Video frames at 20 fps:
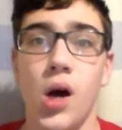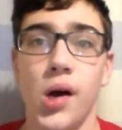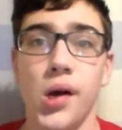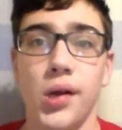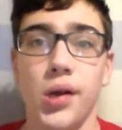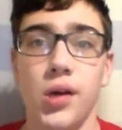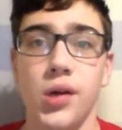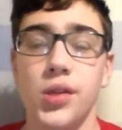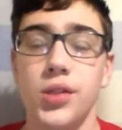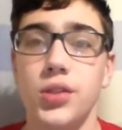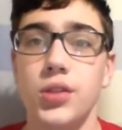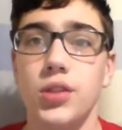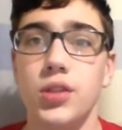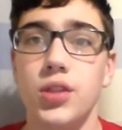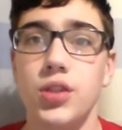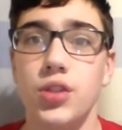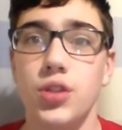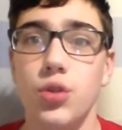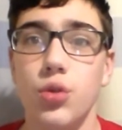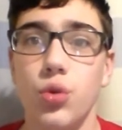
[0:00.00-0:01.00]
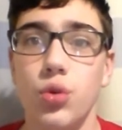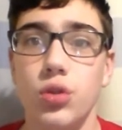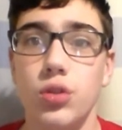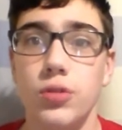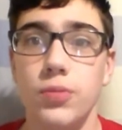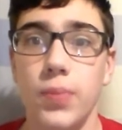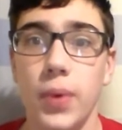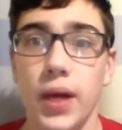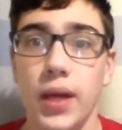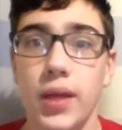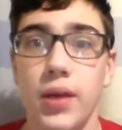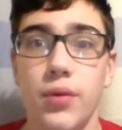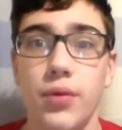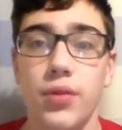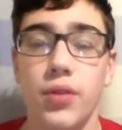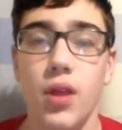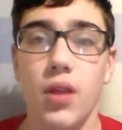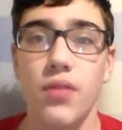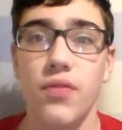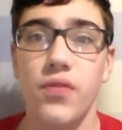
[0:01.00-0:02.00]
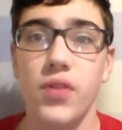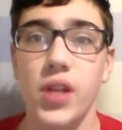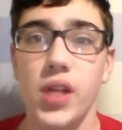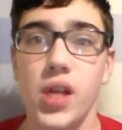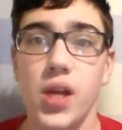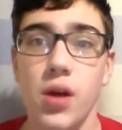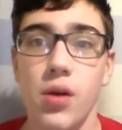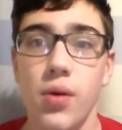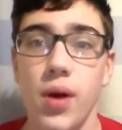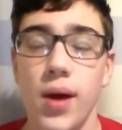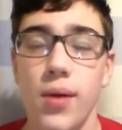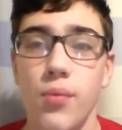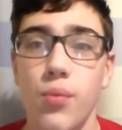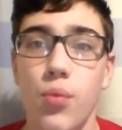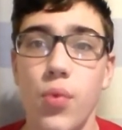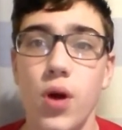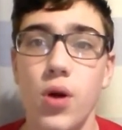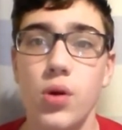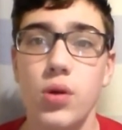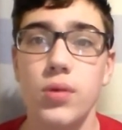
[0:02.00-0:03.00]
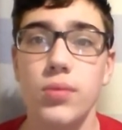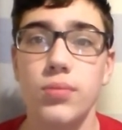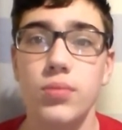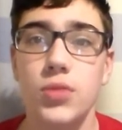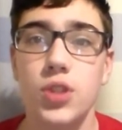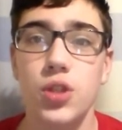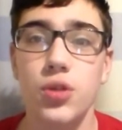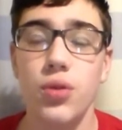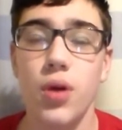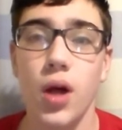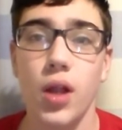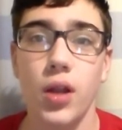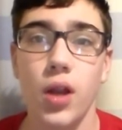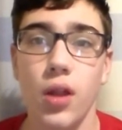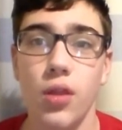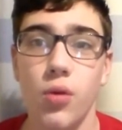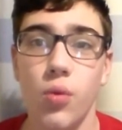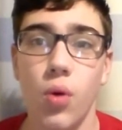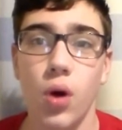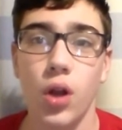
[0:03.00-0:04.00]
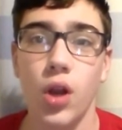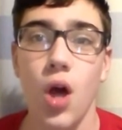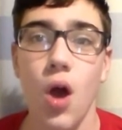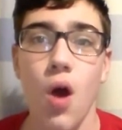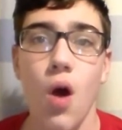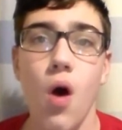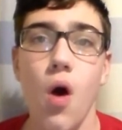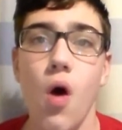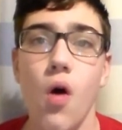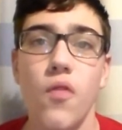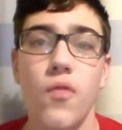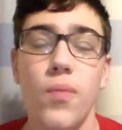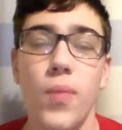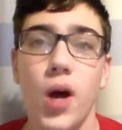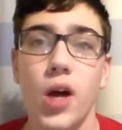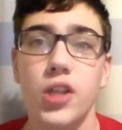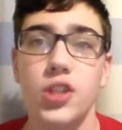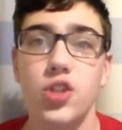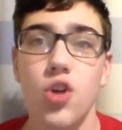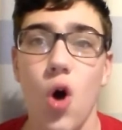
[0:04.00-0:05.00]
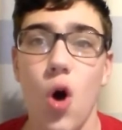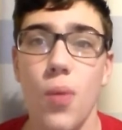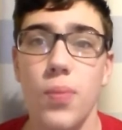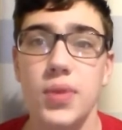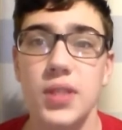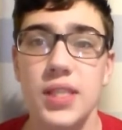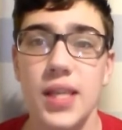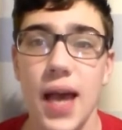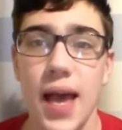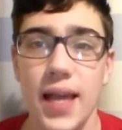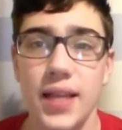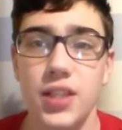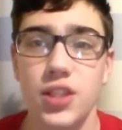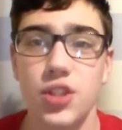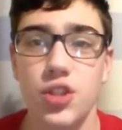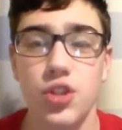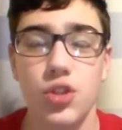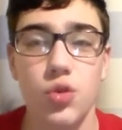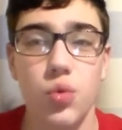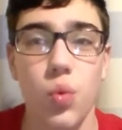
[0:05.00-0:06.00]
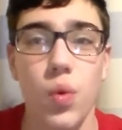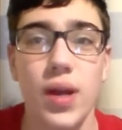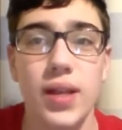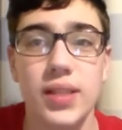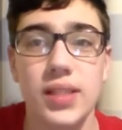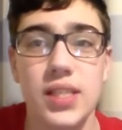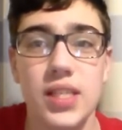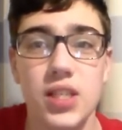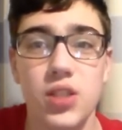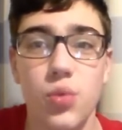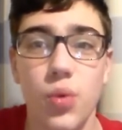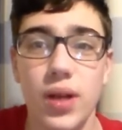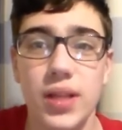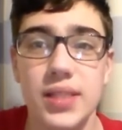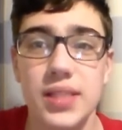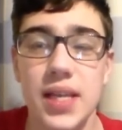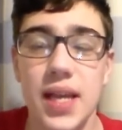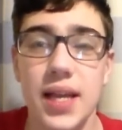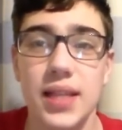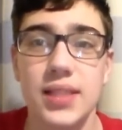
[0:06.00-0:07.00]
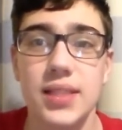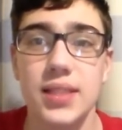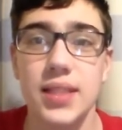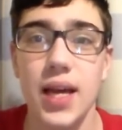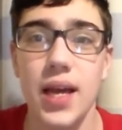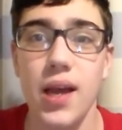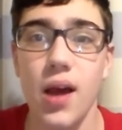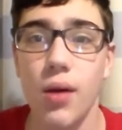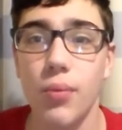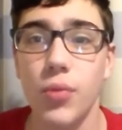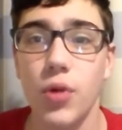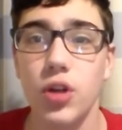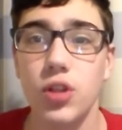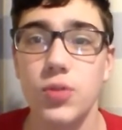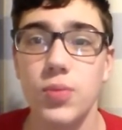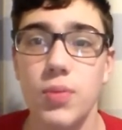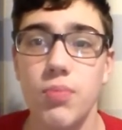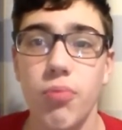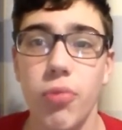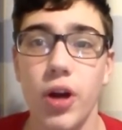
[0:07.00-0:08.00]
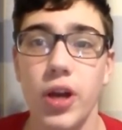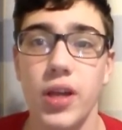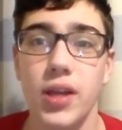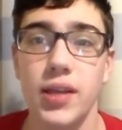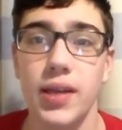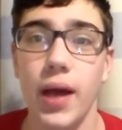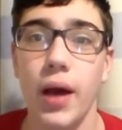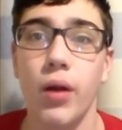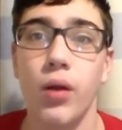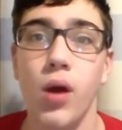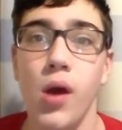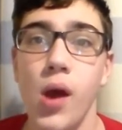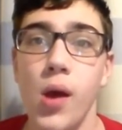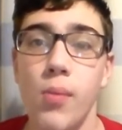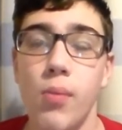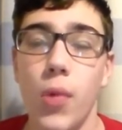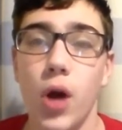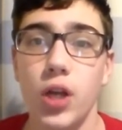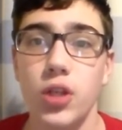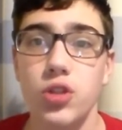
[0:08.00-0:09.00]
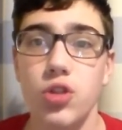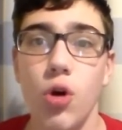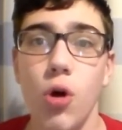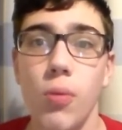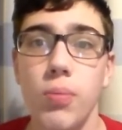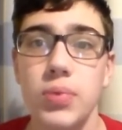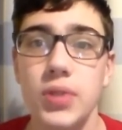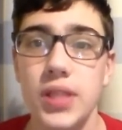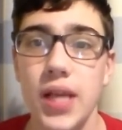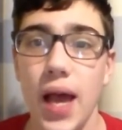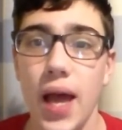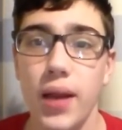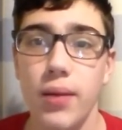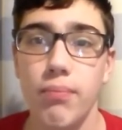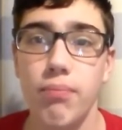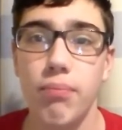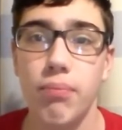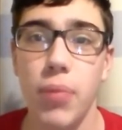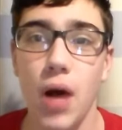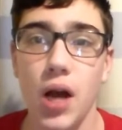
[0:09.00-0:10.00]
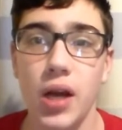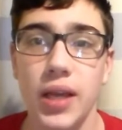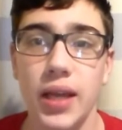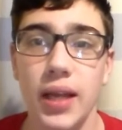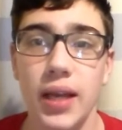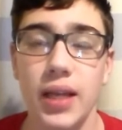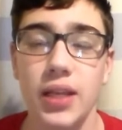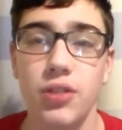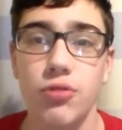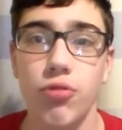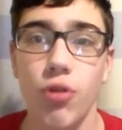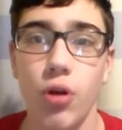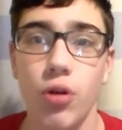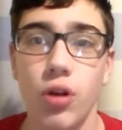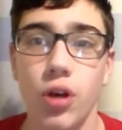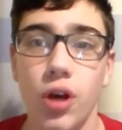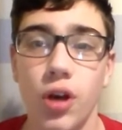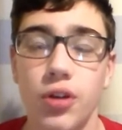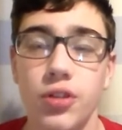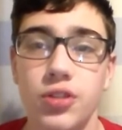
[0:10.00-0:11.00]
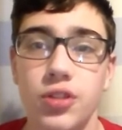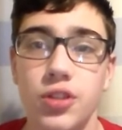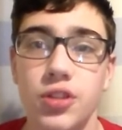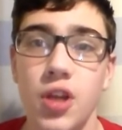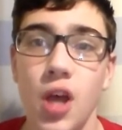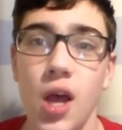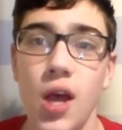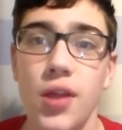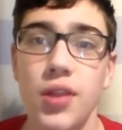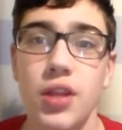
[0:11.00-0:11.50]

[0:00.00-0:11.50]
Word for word: Hi guys, this is George back here with another video and welcome to another one of my top 10s 2020 and today I'm going to be breaking down my top 10 bucket list roller coasters.